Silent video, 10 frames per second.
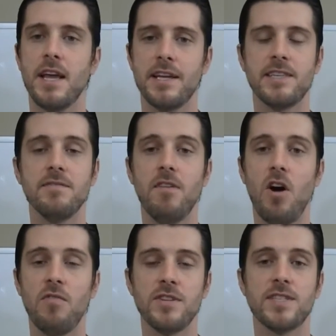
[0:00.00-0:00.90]
It's
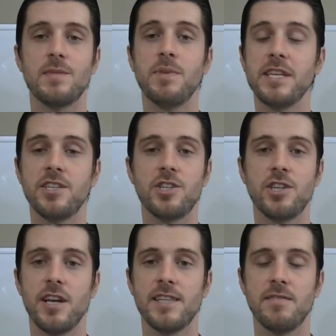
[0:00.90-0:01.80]
involved in
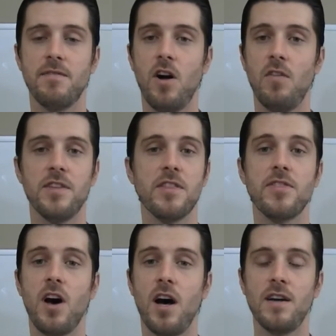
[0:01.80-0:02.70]
speech, it's involved in
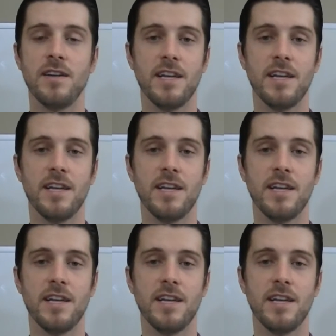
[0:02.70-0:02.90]
thought,